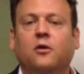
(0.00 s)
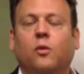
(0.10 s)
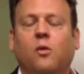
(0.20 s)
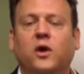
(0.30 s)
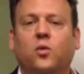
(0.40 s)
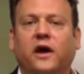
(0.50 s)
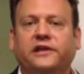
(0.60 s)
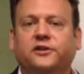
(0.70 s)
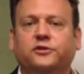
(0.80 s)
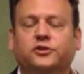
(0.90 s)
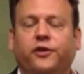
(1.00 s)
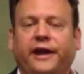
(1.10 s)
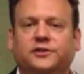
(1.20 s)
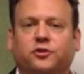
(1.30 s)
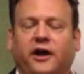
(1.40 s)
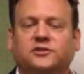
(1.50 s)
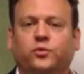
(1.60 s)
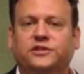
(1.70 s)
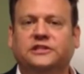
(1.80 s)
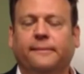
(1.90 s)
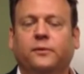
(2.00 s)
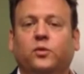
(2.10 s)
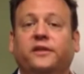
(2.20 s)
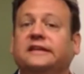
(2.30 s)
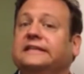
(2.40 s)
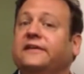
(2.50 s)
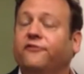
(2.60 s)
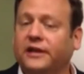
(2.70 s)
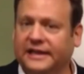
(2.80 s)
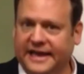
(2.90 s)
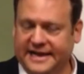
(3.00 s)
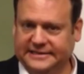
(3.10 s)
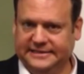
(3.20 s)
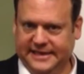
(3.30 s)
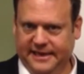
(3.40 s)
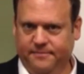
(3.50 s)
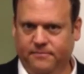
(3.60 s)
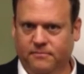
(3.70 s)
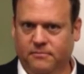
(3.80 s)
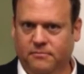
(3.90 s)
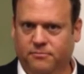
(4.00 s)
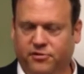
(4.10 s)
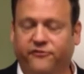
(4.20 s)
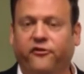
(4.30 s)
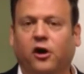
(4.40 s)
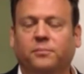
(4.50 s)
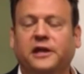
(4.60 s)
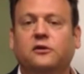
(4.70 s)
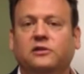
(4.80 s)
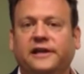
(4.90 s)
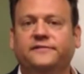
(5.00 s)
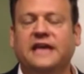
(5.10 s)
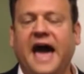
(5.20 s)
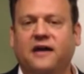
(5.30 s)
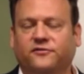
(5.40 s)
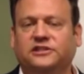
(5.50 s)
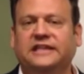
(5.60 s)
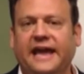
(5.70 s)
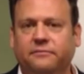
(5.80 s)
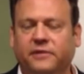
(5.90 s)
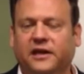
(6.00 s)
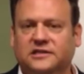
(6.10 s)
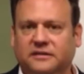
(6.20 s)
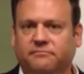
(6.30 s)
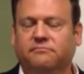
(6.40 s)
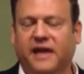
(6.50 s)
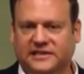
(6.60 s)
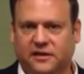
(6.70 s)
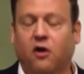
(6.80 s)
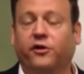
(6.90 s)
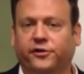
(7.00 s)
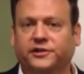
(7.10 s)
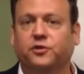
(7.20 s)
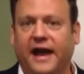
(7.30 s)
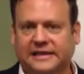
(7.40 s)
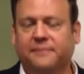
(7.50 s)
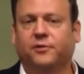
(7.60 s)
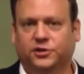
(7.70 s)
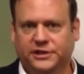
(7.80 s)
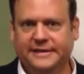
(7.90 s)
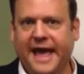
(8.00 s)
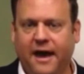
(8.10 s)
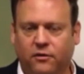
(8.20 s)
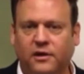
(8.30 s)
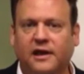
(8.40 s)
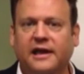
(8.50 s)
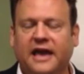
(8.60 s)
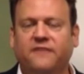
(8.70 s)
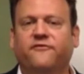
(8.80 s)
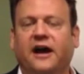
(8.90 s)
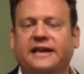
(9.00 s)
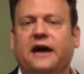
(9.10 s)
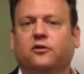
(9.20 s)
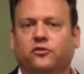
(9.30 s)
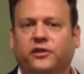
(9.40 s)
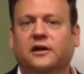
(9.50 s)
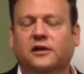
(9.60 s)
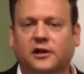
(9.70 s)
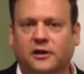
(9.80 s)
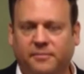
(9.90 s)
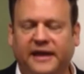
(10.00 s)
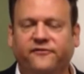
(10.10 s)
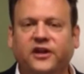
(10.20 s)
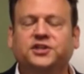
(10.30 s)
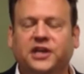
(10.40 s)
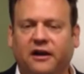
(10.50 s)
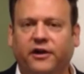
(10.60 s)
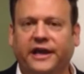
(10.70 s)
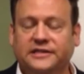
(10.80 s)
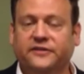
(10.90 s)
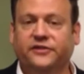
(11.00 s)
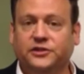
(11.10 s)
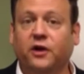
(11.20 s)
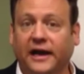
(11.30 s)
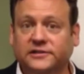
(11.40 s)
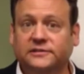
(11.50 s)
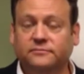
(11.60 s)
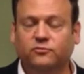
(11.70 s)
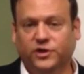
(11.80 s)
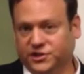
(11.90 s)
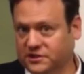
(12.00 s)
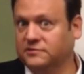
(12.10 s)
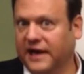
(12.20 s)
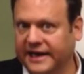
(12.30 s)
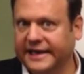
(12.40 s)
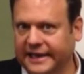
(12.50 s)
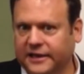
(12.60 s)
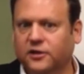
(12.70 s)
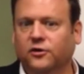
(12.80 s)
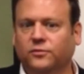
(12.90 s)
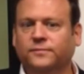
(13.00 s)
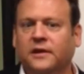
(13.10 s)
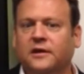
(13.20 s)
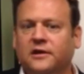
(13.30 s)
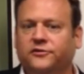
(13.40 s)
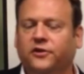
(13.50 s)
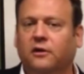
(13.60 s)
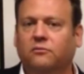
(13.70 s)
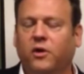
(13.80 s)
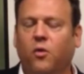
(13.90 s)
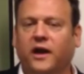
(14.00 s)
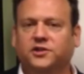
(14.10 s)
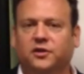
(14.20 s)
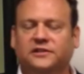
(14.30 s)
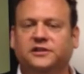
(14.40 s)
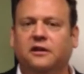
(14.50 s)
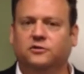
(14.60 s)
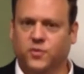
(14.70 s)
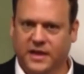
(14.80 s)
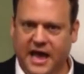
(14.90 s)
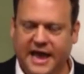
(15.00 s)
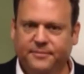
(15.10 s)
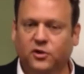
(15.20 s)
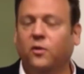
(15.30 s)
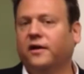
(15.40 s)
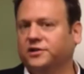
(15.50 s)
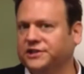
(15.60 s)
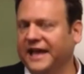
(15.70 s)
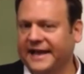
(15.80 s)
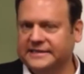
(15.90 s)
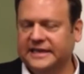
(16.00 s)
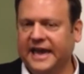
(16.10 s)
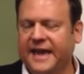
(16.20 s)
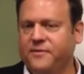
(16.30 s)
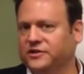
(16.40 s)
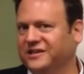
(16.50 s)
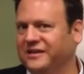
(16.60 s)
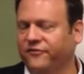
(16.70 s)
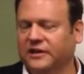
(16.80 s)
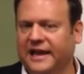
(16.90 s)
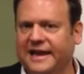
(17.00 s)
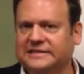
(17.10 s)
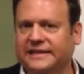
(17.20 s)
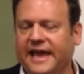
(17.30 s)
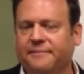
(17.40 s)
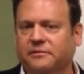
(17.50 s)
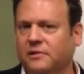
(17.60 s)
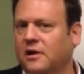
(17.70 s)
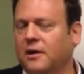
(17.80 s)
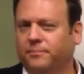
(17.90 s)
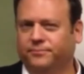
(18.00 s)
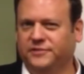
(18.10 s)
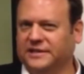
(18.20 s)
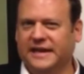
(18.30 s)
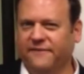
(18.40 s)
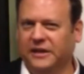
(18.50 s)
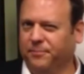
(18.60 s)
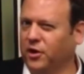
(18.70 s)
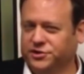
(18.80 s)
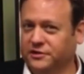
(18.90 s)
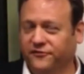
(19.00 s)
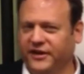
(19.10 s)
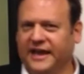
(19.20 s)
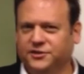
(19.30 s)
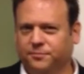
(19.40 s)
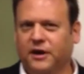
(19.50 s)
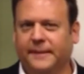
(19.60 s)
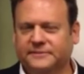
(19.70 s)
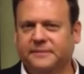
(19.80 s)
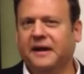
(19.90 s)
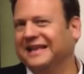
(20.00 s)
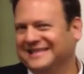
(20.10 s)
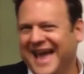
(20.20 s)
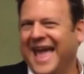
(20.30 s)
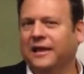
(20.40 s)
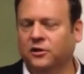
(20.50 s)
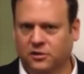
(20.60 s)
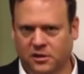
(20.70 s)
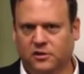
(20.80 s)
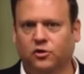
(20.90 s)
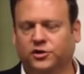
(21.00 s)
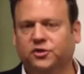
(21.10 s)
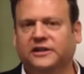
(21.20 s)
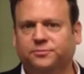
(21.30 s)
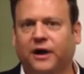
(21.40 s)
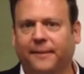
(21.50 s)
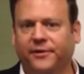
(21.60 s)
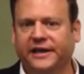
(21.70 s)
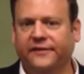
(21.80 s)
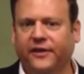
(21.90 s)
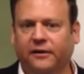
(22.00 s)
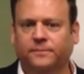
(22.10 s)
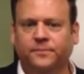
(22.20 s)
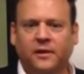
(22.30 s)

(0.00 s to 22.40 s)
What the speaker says: What we want to do is create a trust with someone with a different last name, preferably who lives out of state, because it makes it harder to track that person down and find out who the beneficiary is of the trust, which is i.e. you. So we want a trustee who's reliable, who understands the game, who has a different last name, and doesn't have any personal financial problems that might entangle your trust property in there.